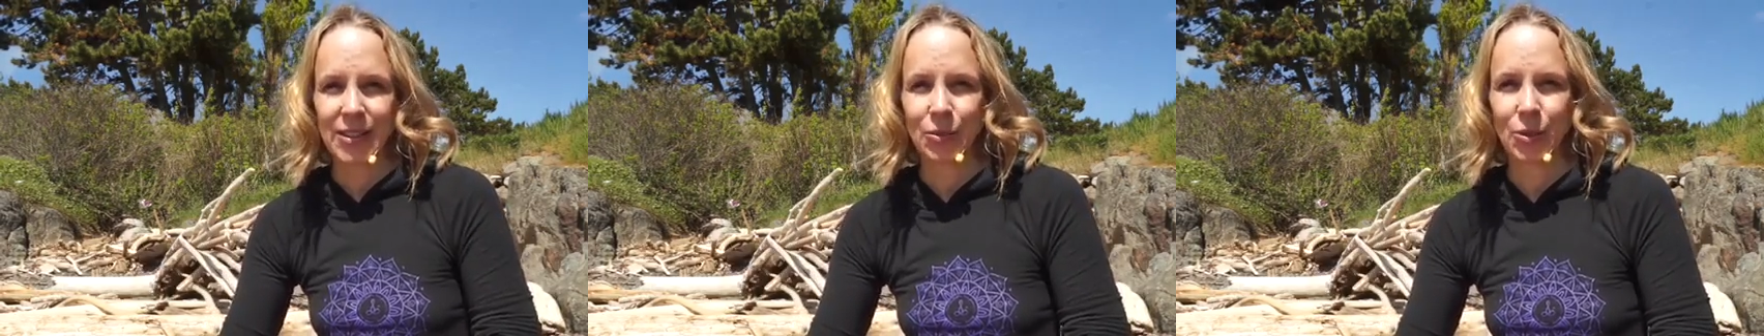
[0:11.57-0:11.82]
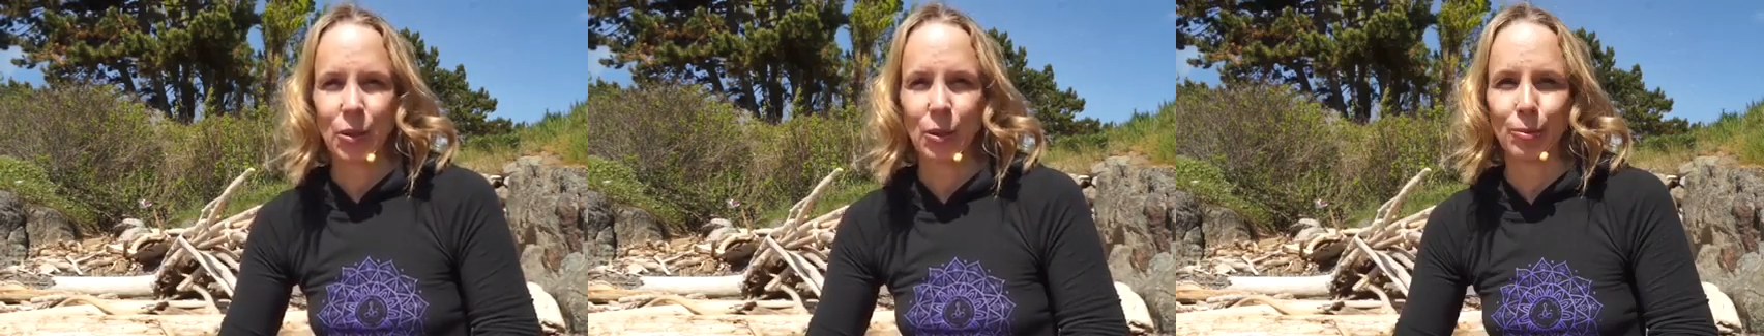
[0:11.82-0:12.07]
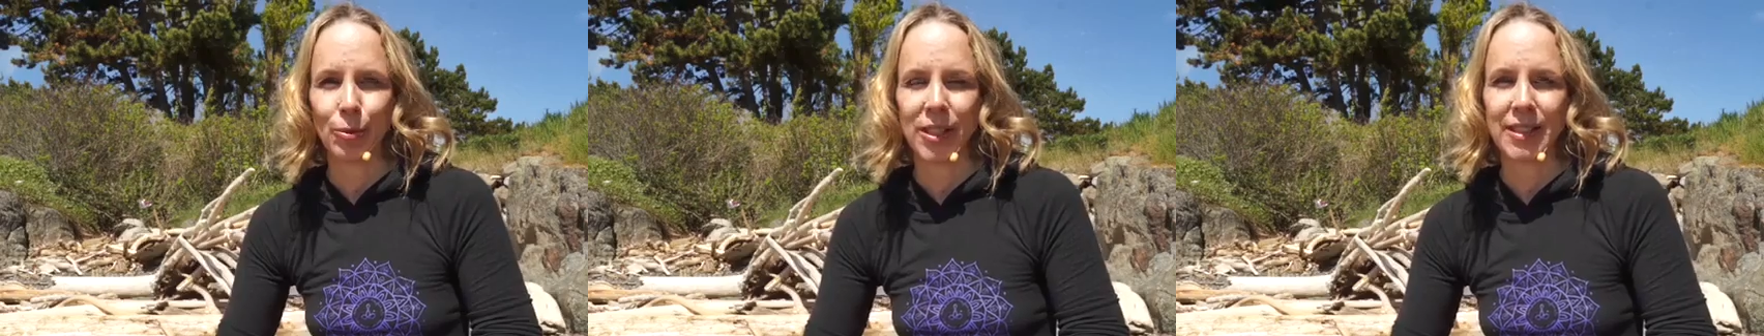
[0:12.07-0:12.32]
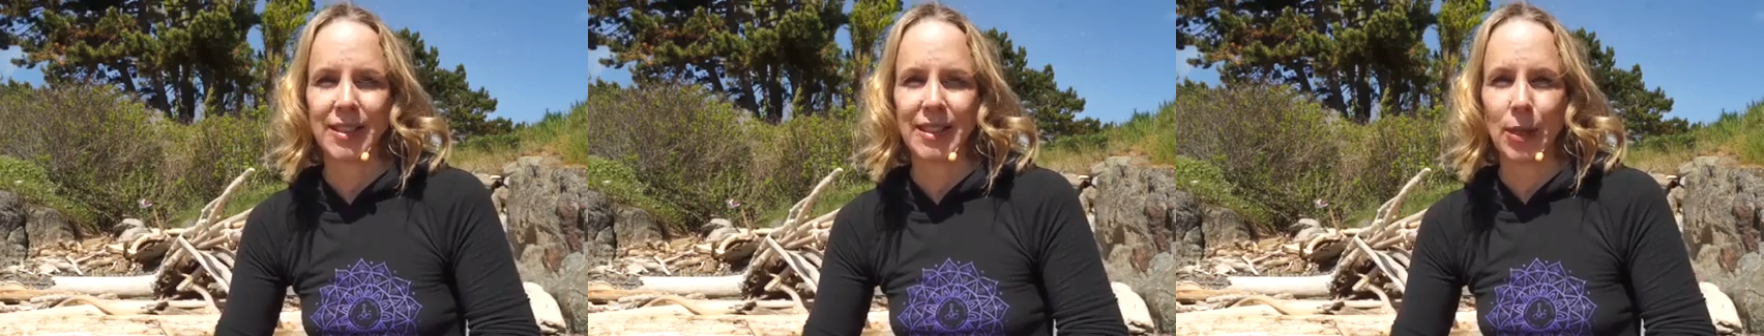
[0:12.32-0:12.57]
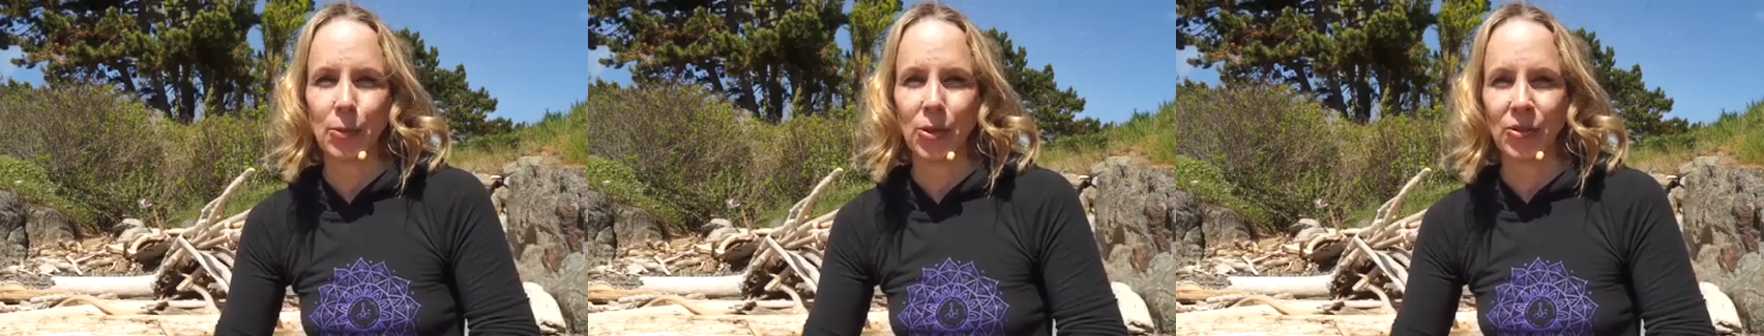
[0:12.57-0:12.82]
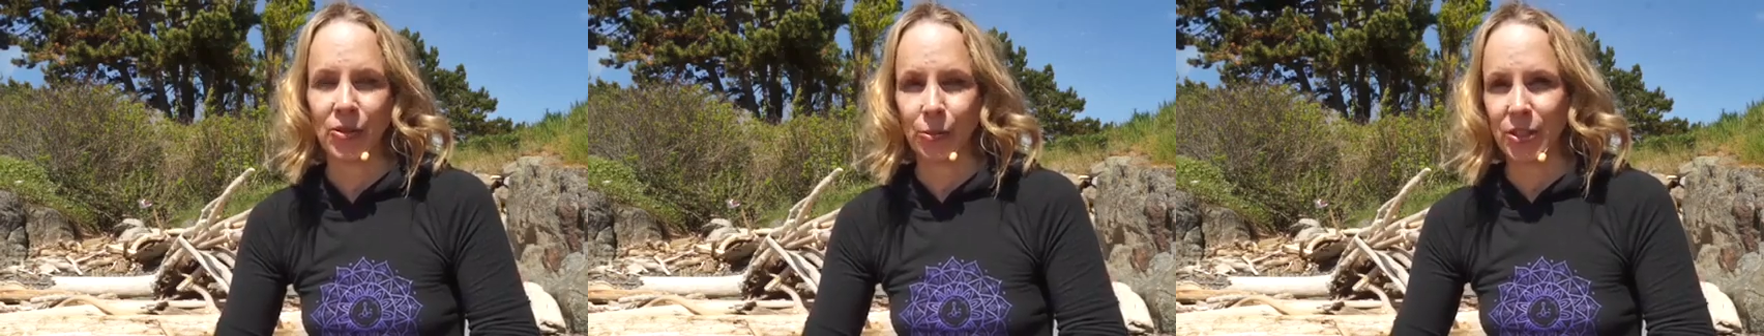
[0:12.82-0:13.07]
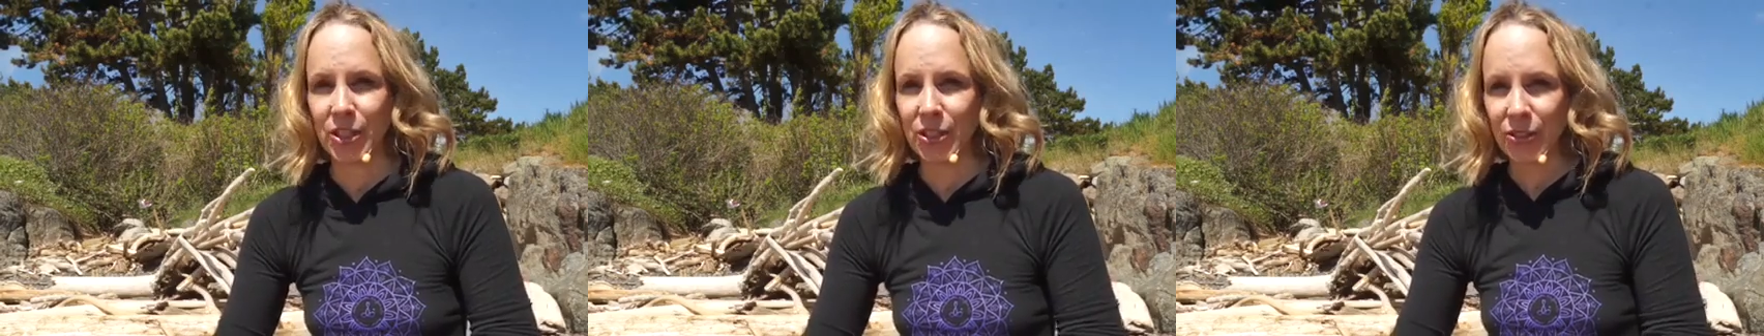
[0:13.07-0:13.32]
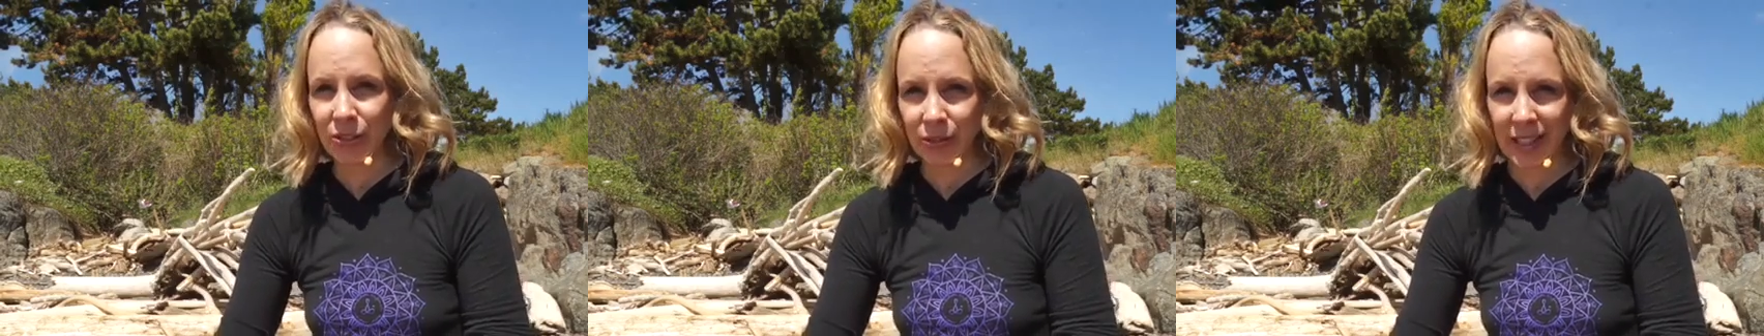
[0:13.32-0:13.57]
to incorporate some of
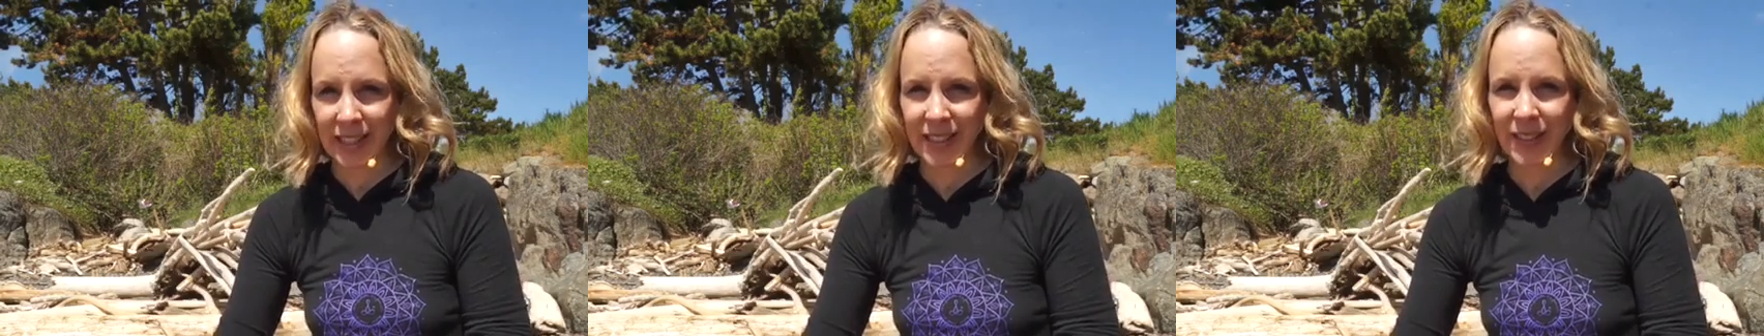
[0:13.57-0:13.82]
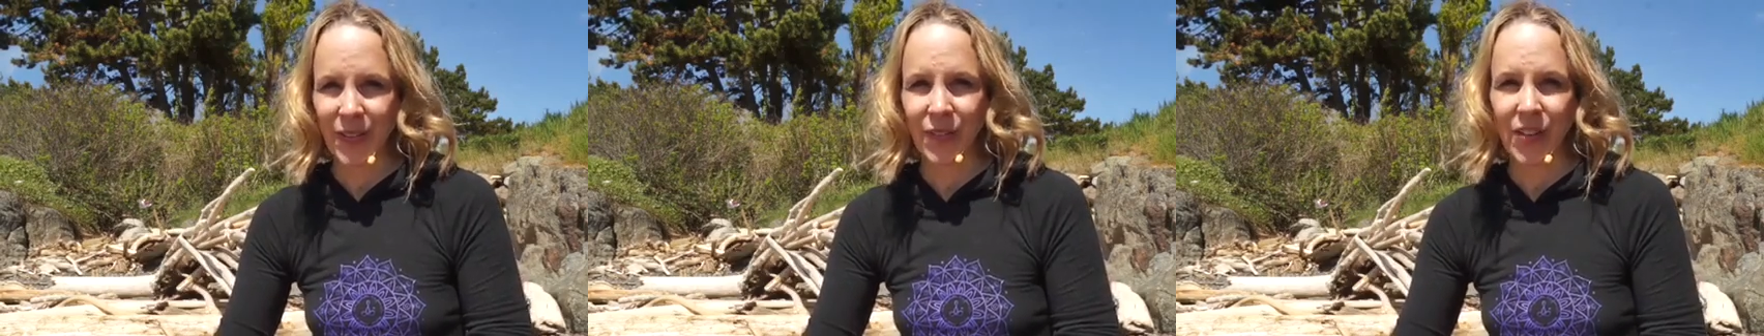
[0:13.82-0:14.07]
Original Strength's